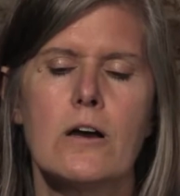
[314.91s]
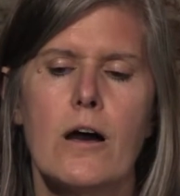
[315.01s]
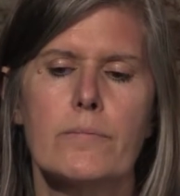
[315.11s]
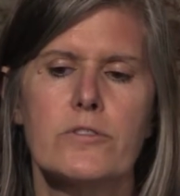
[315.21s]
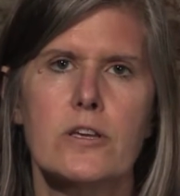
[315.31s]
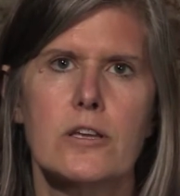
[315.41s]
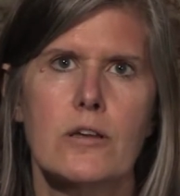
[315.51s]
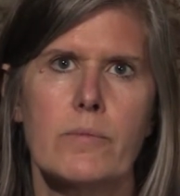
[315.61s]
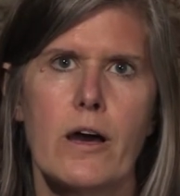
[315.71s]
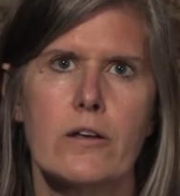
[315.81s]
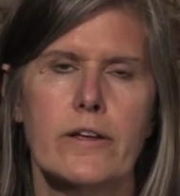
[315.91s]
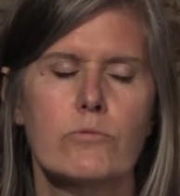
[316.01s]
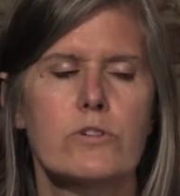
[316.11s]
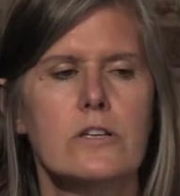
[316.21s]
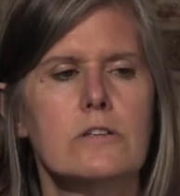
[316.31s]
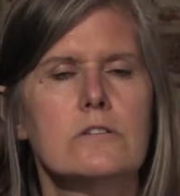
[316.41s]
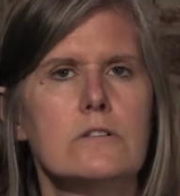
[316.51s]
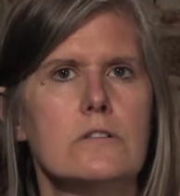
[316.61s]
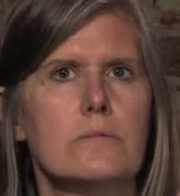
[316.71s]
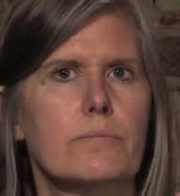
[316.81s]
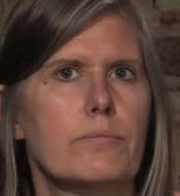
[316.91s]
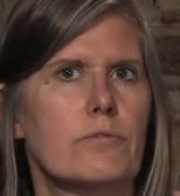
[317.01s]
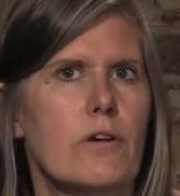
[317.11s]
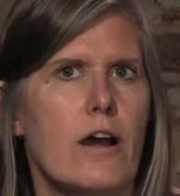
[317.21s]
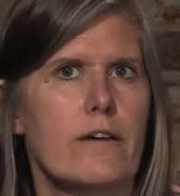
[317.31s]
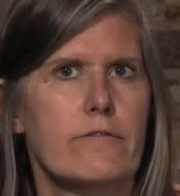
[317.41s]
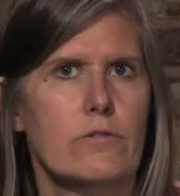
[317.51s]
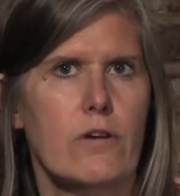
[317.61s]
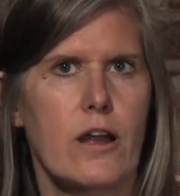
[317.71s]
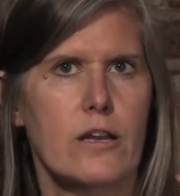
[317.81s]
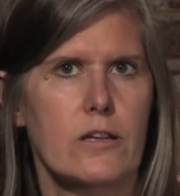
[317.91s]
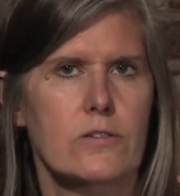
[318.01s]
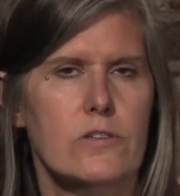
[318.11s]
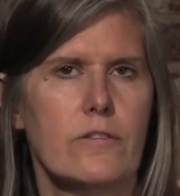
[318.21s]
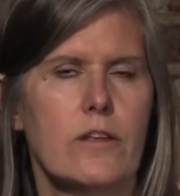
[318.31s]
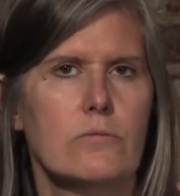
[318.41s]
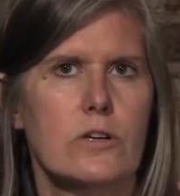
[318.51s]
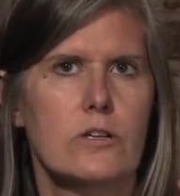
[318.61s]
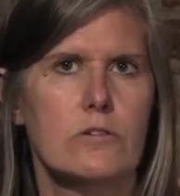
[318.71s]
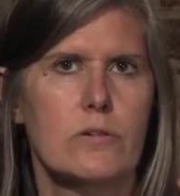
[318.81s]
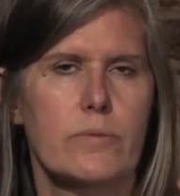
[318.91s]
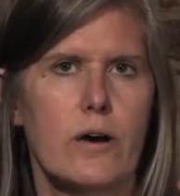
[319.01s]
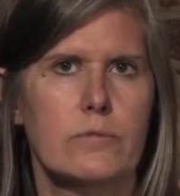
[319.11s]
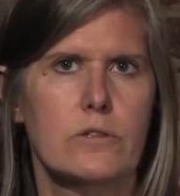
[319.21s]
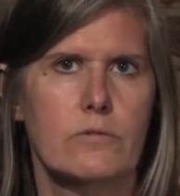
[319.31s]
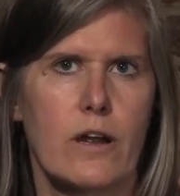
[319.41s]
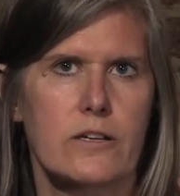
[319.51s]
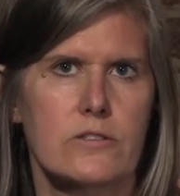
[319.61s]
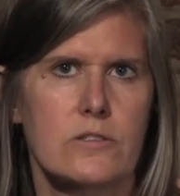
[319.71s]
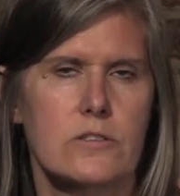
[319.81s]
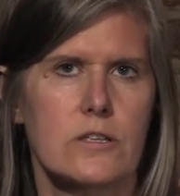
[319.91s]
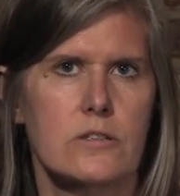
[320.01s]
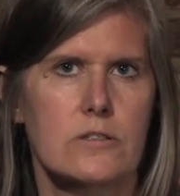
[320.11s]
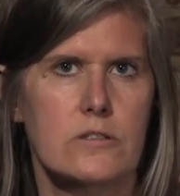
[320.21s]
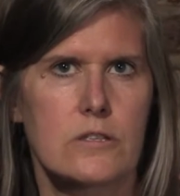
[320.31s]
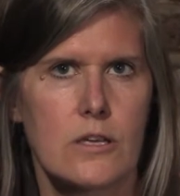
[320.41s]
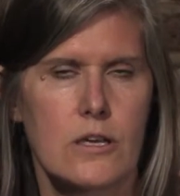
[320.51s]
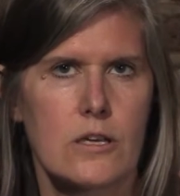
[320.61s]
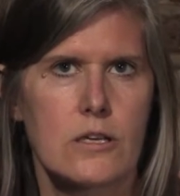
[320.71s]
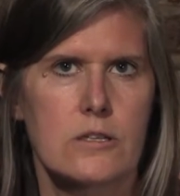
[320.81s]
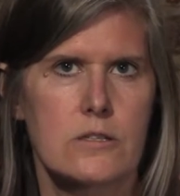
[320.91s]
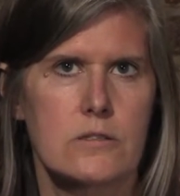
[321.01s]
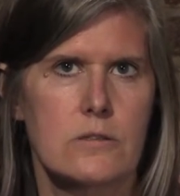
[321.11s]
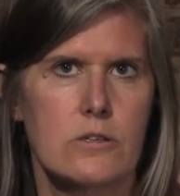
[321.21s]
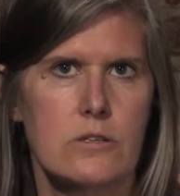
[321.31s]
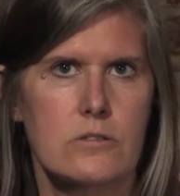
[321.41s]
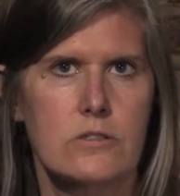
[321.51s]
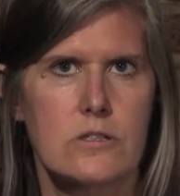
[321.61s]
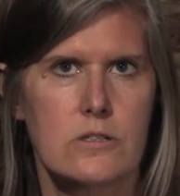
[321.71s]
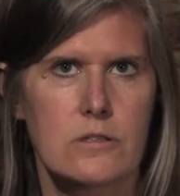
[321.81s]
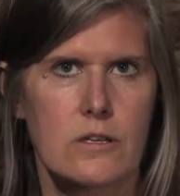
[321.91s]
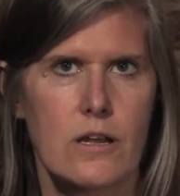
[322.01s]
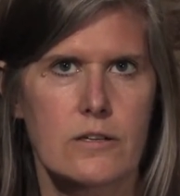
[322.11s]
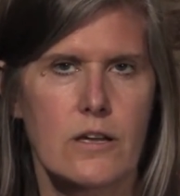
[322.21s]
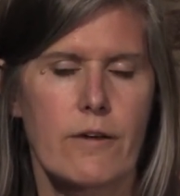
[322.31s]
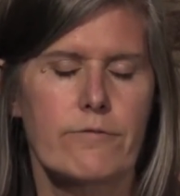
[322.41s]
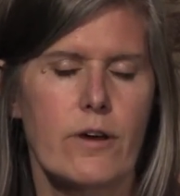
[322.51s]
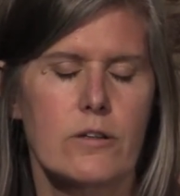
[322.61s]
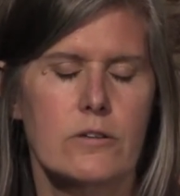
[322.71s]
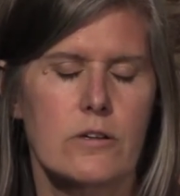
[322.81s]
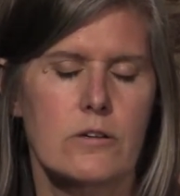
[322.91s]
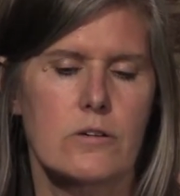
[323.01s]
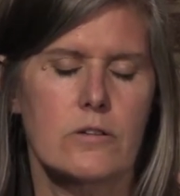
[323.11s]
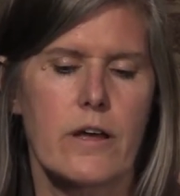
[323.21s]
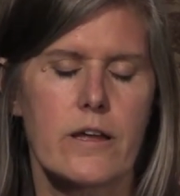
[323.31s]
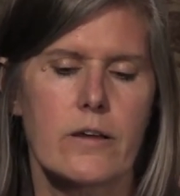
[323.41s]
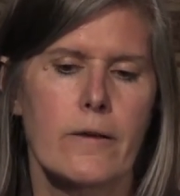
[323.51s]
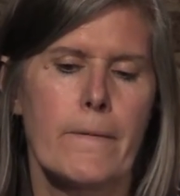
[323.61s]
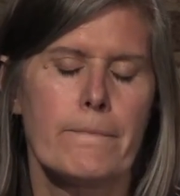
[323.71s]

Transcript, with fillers: Um, thinking about like reading her private writings and then reading her public writings and seeing this this huge disconnect. I felt like